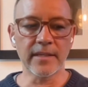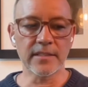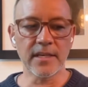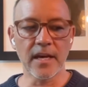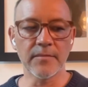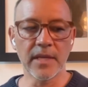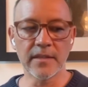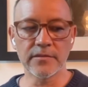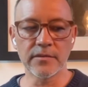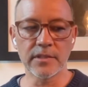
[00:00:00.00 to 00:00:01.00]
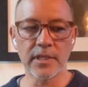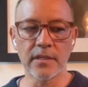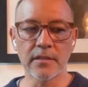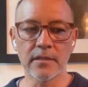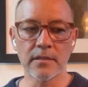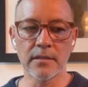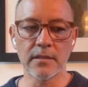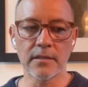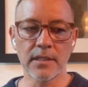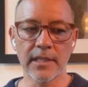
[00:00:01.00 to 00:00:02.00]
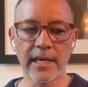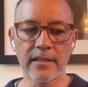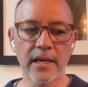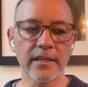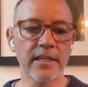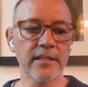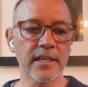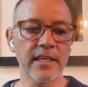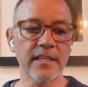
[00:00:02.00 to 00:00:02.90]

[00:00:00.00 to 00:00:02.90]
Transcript: at the time, and this was in the late '90s.